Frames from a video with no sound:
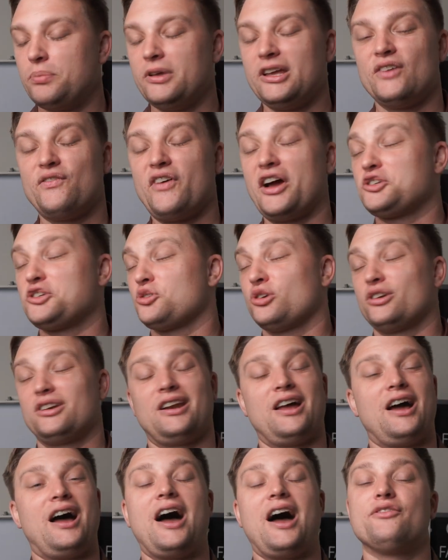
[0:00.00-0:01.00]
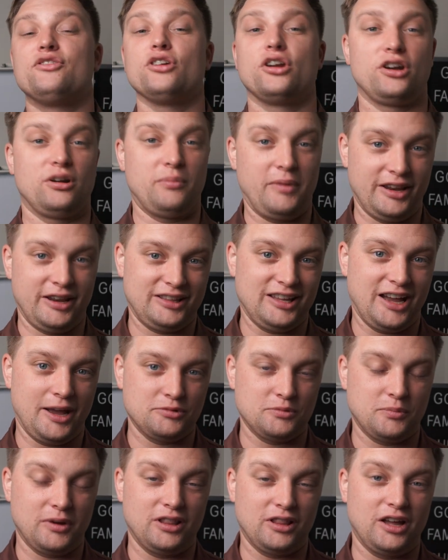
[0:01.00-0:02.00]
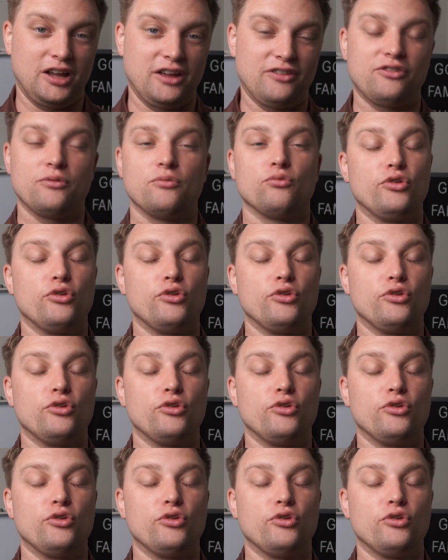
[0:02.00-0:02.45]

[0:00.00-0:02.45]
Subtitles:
Being a veteran, I've done it many times in my life.